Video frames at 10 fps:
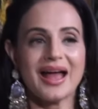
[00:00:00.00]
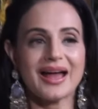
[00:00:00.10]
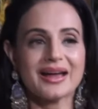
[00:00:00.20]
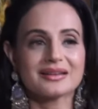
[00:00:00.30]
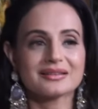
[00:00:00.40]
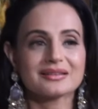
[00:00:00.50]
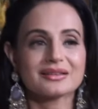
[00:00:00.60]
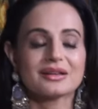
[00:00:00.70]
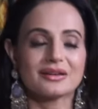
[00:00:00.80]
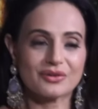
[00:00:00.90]
and
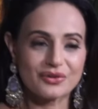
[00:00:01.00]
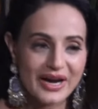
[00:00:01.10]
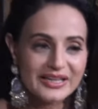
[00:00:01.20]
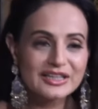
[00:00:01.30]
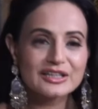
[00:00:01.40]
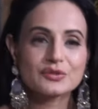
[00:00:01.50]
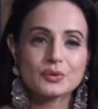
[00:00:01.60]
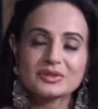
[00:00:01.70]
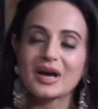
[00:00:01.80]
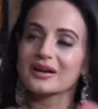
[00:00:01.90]
rightly
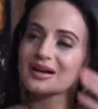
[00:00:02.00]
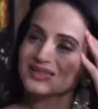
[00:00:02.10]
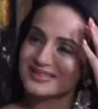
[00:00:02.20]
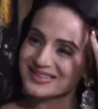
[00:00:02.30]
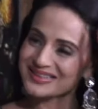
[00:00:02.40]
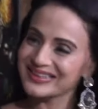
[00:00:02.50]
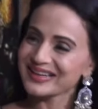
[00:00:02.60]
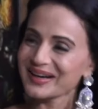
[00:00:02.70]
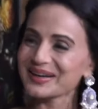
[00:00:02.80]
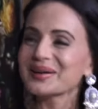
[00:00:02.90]
so, Tara and
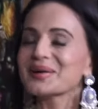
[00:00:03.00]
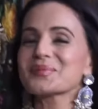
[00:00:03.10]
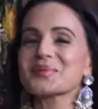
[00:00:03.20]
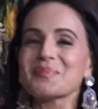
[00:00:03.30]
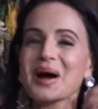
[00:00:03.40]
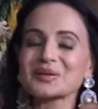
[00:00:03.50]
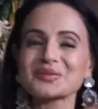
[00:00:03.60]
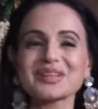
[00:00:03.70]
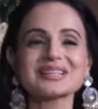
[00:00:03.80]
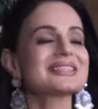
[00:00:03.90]
Sakina were part
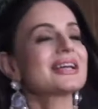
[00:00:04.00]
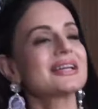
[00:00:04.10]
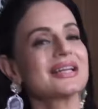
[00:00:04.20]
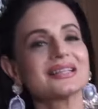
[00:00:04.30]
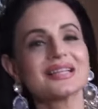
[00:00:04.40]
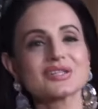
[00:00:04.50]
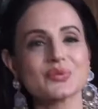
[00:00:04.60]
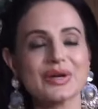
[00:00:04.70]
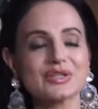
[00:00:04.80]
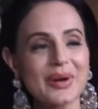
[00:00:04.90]
of their DNA, and that's
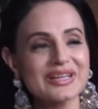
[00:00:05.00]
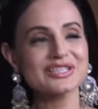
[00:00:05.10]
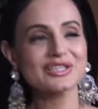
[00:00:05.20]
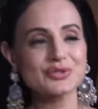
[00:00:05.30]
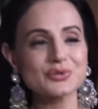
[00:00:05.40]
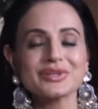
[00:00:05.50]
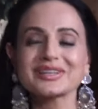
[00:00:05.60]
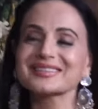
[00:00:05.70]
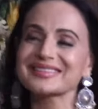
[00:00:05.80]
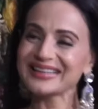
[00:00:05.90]
why 22
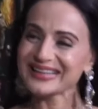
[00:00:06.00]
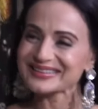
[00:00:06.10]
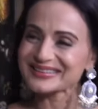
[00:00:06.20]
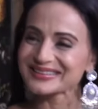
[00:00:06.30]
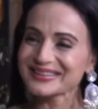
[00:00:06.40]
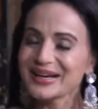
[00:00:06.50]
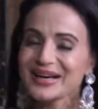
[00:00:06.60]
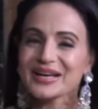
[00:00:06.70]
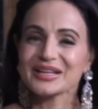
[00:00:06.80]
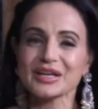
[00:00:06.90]
years later,
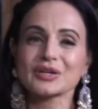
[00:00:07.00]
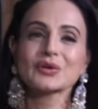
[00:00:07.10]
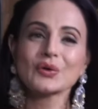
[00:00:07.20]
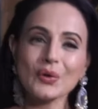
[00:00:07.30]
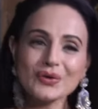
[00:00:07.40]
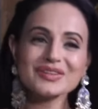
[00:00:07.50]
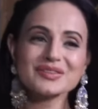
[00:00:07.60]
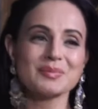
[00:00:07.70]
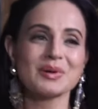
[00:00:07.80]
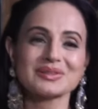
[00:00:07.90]
they're
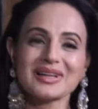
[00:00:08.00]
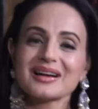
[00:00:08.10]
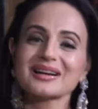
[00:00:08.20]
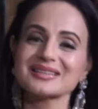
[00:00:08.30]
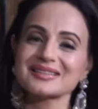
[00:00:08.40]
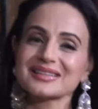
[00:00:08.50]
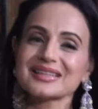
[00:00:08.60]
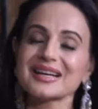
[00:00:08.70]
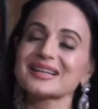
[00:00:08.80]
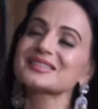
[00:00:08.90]
curious about Tara and
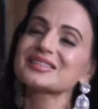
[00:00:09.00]
Sakina's